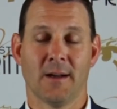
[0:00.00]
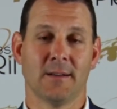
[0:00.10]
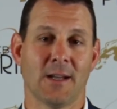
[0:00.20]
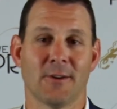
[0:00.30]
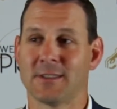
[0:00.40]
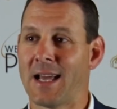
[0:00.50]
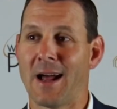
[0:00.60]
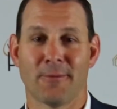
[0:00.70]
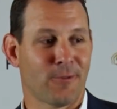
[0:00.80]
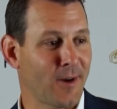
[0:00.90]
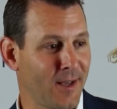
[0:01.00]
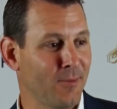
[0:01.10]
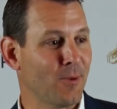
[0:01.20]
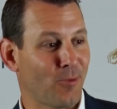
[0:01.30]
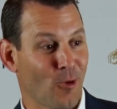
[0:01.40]
Darius got out in front of
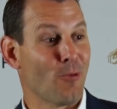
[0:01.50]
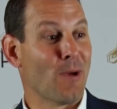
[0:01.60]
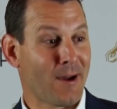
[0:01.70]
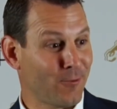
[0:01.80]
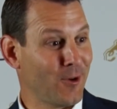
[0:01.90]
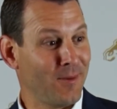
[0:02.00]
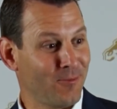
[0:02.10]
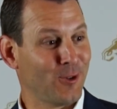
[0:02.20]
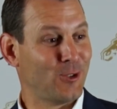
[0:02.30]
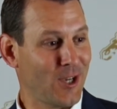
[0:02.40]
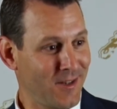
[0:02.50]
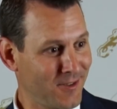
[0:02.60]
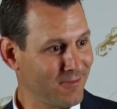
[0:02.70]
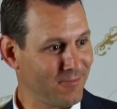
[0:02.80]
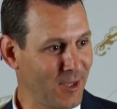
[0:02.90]
him to throw a block for him for a change,
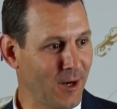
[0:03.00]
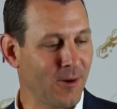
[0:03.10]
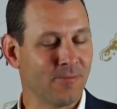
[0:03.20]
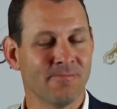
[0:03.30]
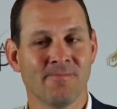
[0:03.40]
you know.